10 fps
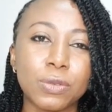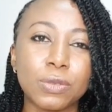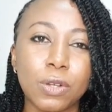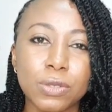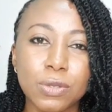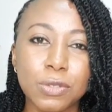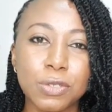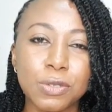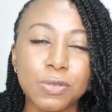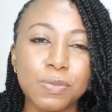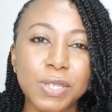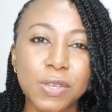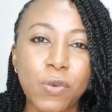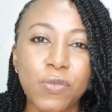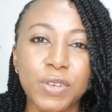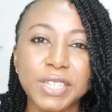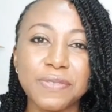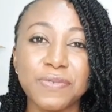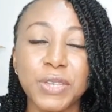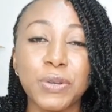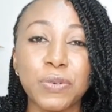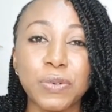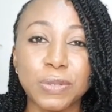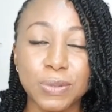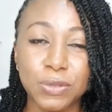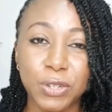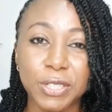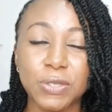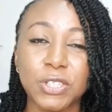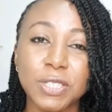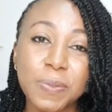also you shouldn't be overly vigorous. Try to just